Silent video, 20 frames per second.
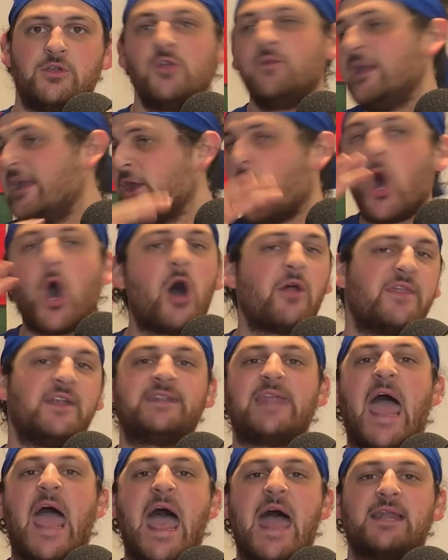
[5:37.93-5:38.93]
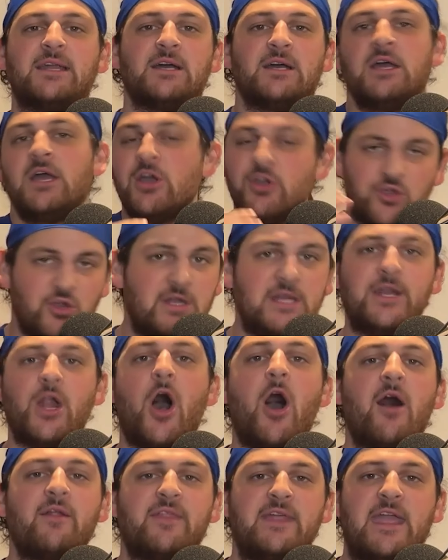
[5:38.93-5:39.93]
You need all the data. You
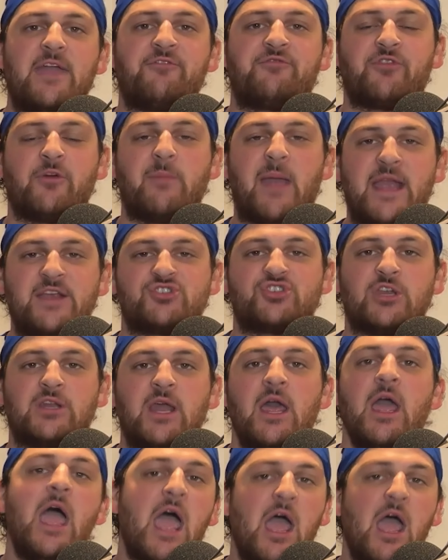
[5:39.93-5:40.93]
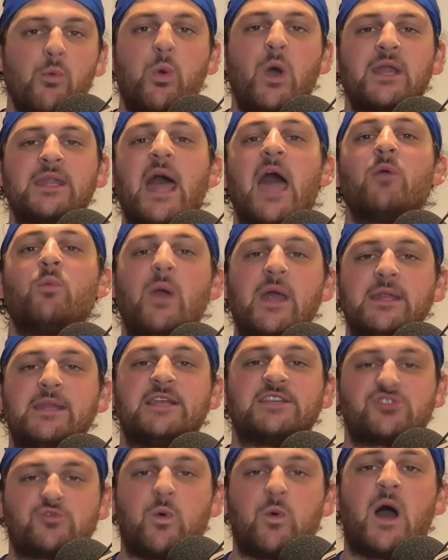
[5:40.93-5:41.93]
need all the information. And what I
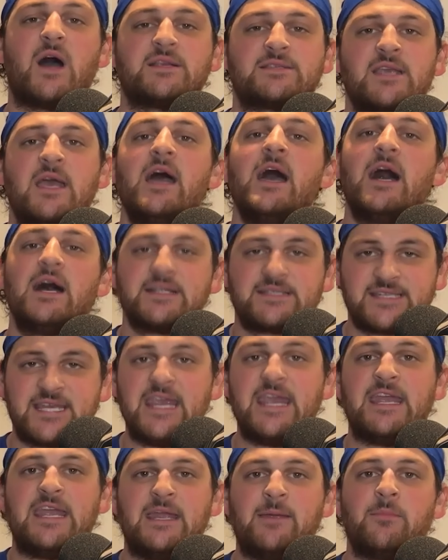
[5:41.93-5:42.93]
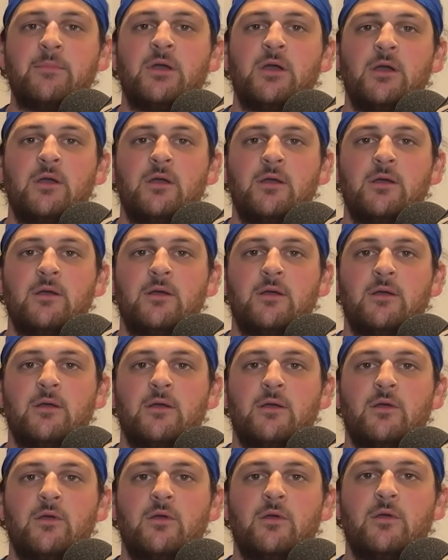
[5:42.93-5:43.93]
witnessed was a team
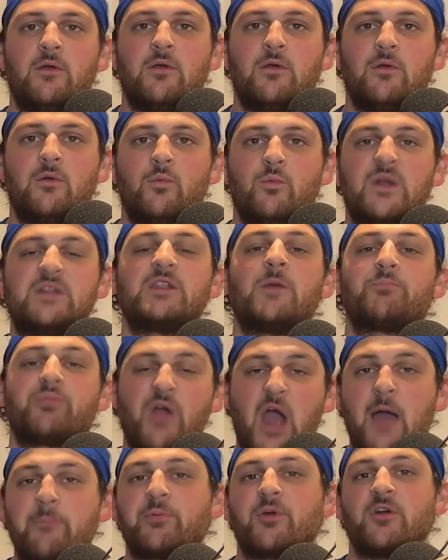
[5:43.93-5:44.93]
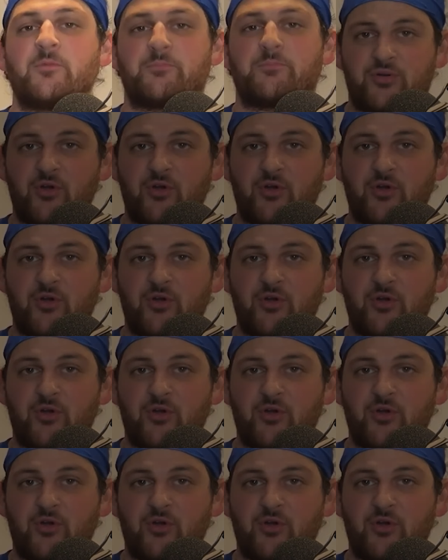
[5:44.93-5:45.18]
with the proper